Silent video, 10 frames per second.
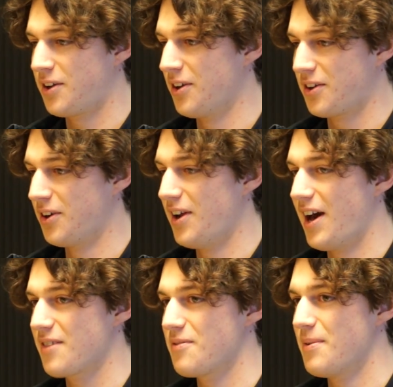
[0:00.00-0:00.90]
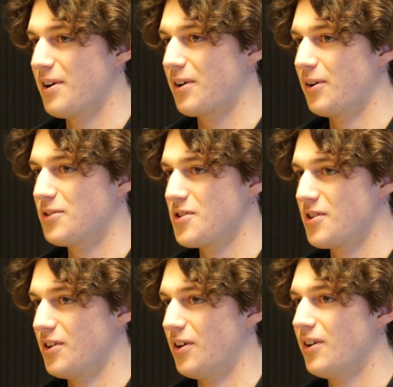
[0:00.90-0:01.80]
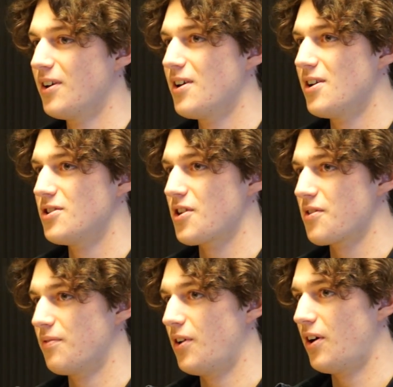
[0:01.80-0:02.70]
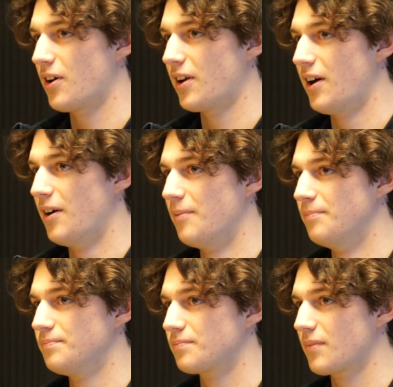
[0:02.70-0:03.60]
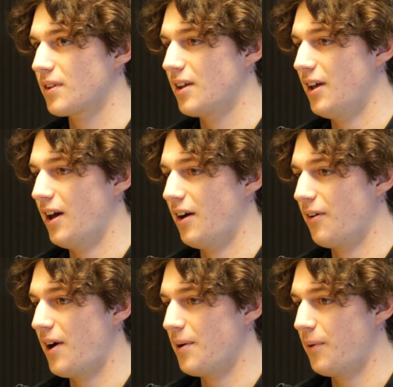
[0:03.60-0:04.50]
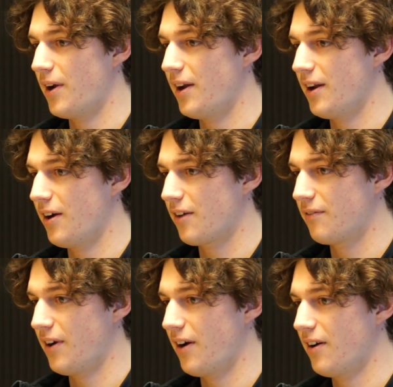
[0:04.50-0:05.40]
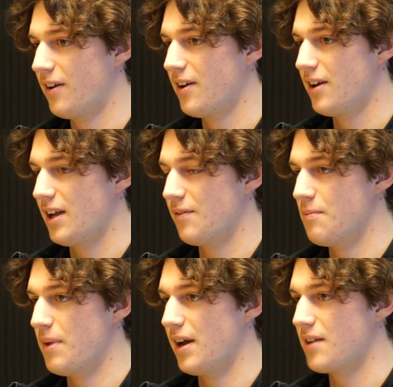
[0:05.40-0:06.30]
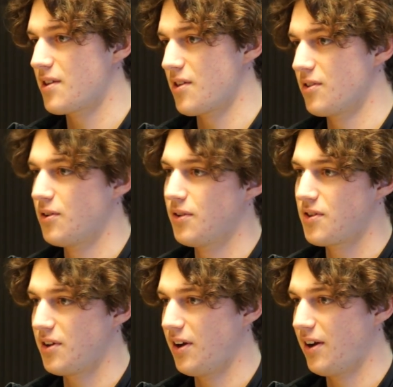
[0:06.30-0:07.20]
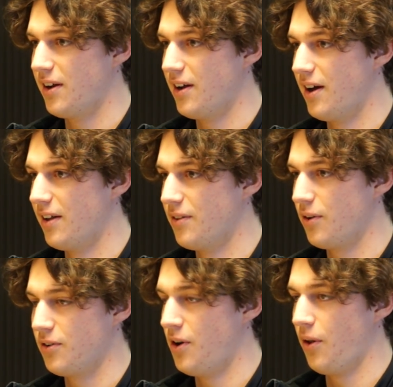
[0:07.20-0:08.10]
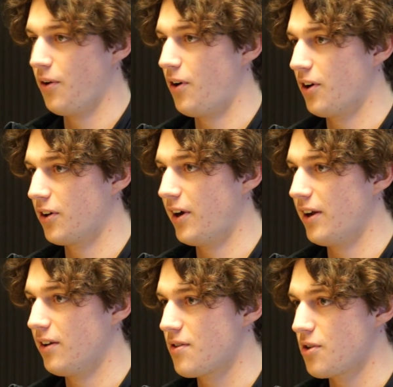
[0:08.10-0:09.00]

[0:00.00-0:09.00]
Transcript: I couldn't ask for better coaches. You know, Justin Falk, um, uh, Ryan White, Eric Fehr, even Bates. He's new this year, and uh, they're, no, they're all great.